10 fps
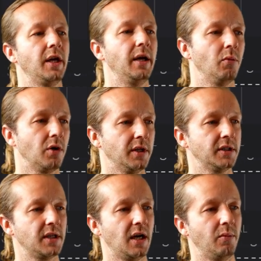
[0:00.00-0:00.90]
And
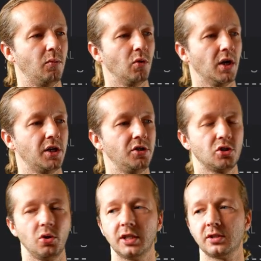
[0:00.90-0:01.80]
this time, we're not gonna use
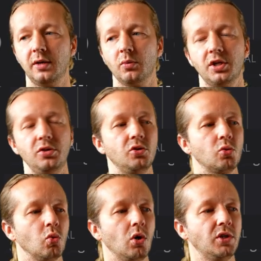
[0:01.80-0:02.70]
translate, we're gonna use
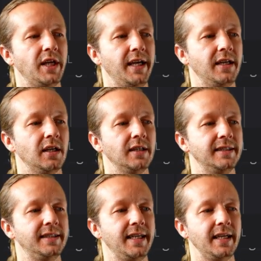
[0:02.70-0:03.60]
rotate
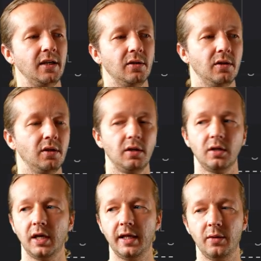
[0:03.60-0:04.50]
Z.
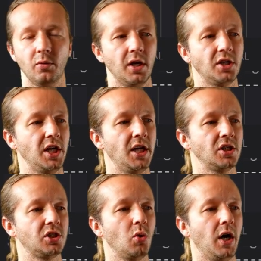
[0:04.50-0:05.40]
And then we're gonna change
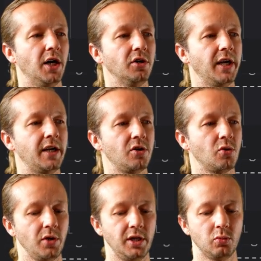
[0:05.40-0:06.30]
this to 180
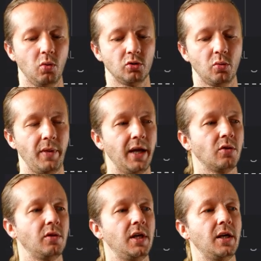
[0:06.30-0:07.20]
degrees, which will
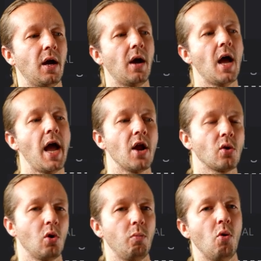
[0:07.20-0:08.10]
make the
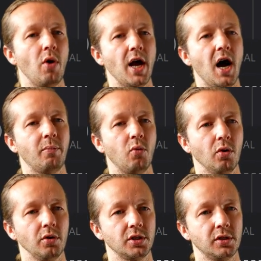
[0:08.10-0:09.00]
arrow point
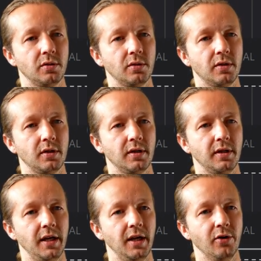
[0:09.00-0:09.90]
upwards.
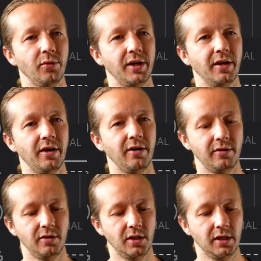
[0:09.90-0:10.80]
There we go.
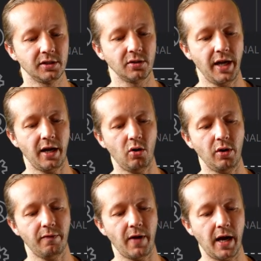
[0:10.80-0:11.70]
So now
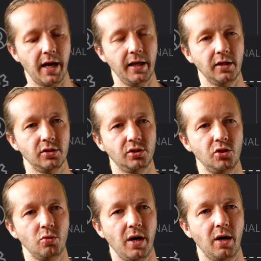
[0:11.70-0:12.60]
if I
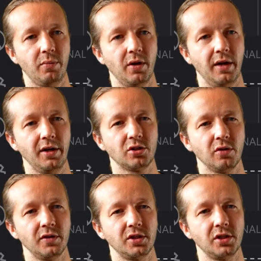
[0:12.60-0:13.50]
zoom up, I'm not sure
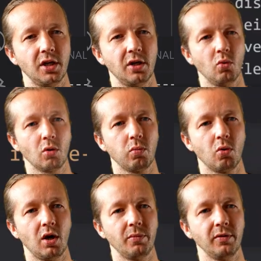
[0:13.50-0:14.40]
if this is work
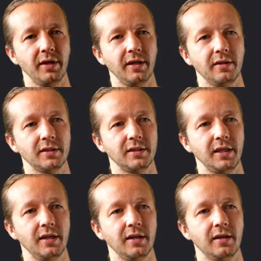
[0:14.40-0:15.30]
properly. Let's
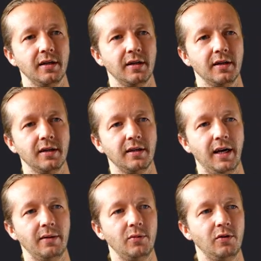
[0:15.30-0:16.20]
see.
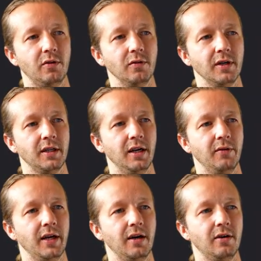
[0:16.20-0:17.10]
Move over. There
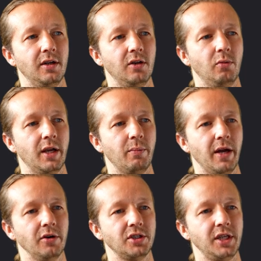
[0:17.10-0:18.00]
we go. We could
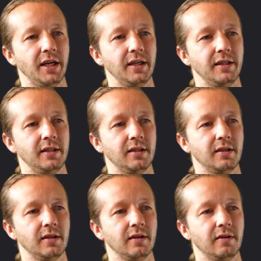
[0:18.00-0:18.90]
better see it.
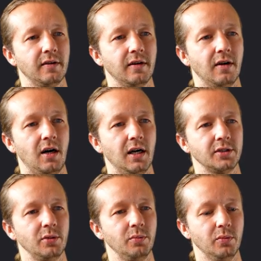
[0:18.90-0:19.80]

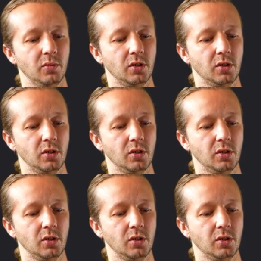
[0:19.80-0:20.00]
Awesome.